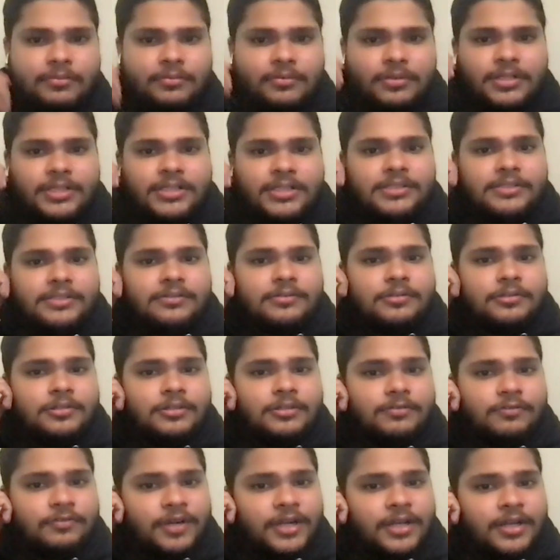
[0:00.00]
these
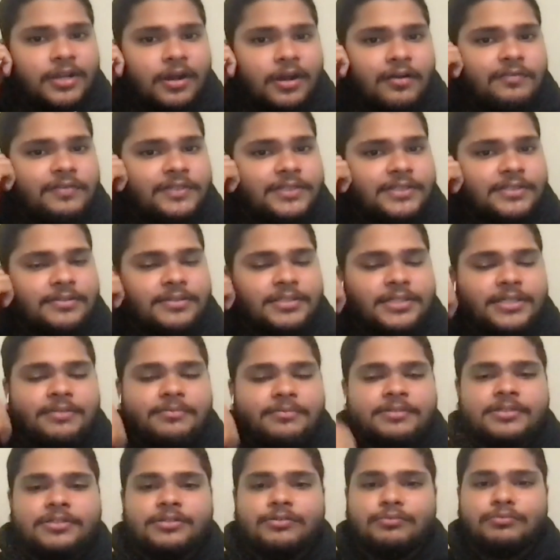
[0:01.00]
great offensive
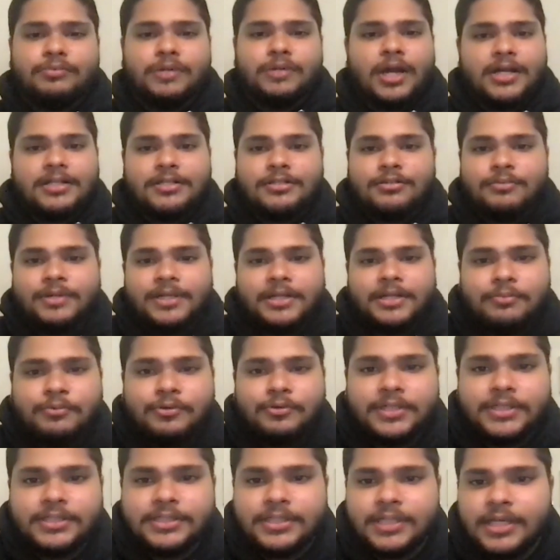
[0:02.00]
teams to not too many
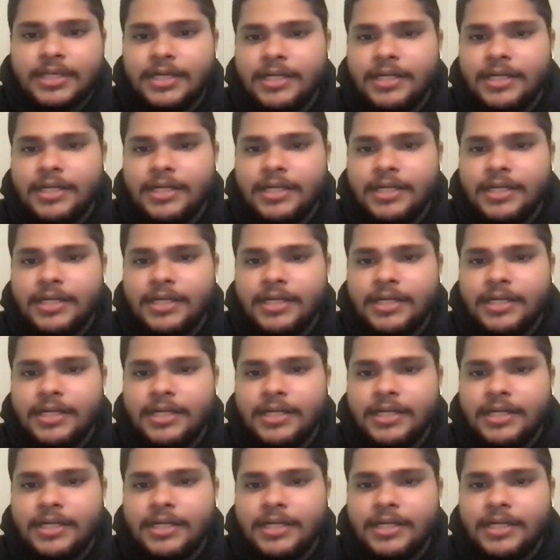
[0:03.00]
points.